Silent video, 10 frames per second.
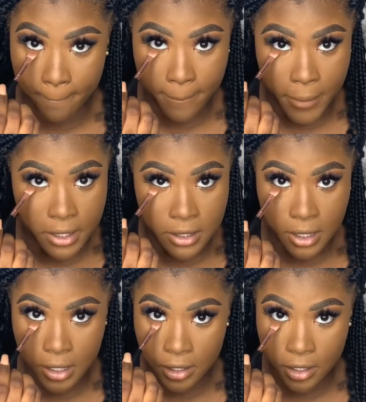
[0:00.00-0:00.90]

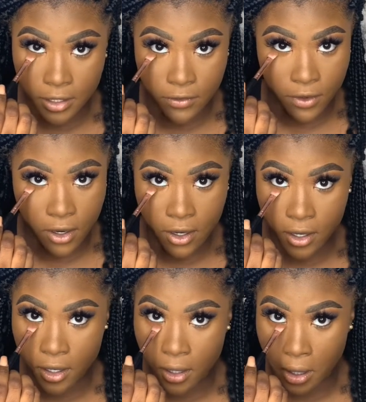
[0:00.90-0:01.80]
basically give our
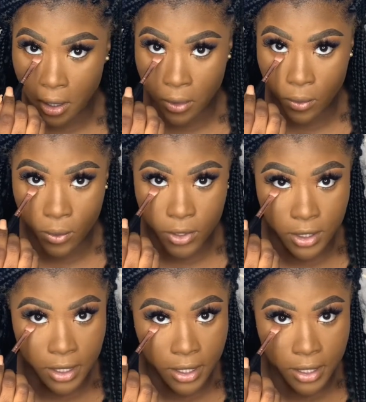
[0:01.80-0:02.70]

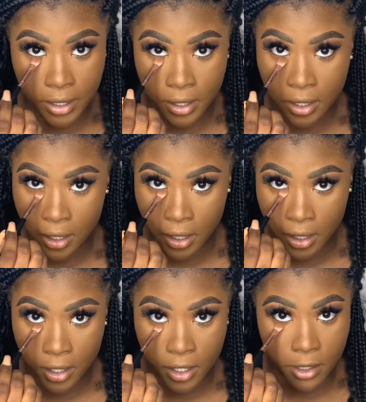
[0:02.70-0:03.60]
waterline
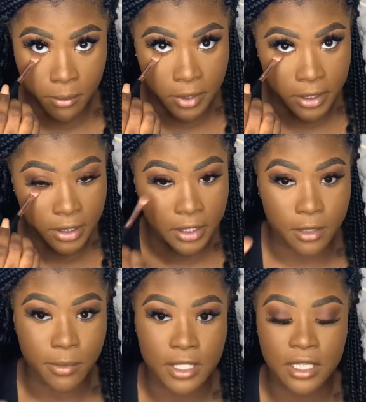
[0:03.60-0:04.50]
a completed look
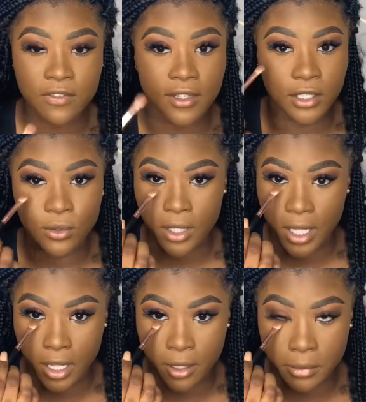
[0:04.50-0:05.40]
because I feel like you
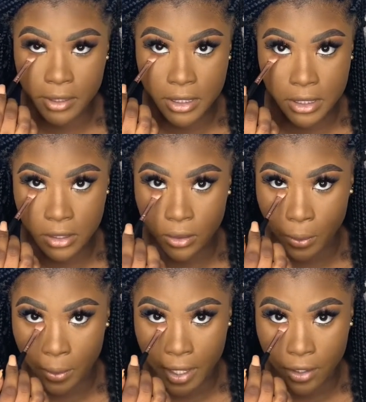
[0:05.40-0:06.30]
can't complete this look
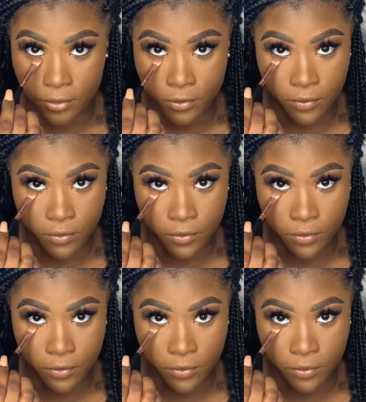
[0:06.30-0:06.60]
without